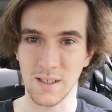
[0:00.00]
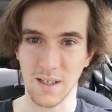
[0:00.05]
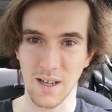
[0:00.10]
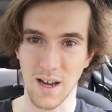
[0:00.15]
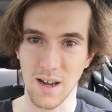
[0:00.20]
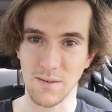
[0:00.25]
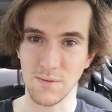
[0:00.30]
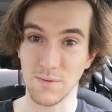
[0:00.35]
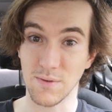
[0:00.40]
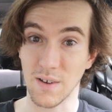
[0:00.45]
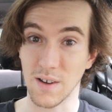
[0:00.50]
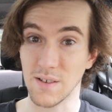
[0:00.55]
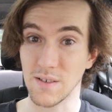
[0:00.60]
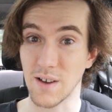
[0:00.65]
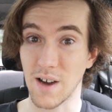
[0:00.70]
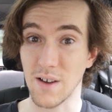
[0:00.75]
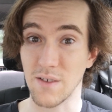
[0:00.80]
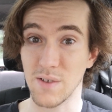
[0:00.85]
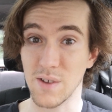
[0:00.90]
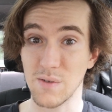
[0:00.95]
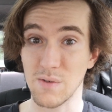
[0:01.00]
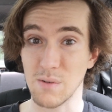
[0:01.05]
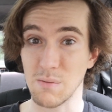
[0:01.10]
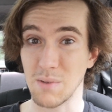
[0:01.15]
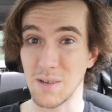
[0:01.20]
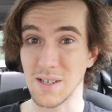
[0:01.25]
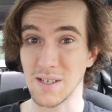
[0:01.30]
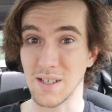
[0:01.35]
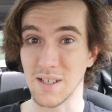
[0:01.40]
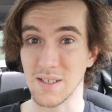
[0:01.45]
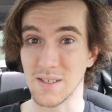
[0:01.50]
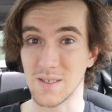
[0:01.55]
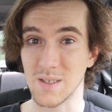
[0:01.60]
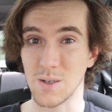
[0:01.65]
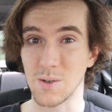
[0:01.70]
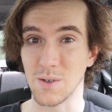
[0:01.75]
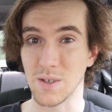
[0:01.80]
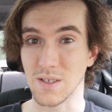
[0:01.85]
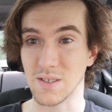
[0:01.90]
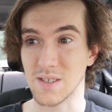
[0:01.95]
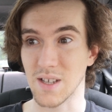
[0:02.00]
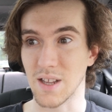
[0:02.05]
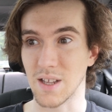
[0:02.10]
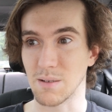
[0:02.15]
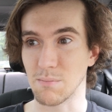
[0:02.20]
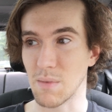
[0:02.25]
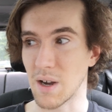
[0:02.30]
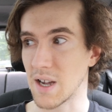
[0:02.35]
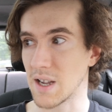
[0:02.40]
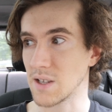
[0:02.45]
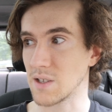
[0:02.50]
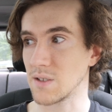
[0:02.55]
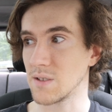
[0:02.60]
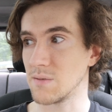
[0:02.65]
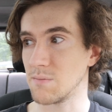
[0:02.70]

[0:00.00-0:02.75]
I've even been considering selling my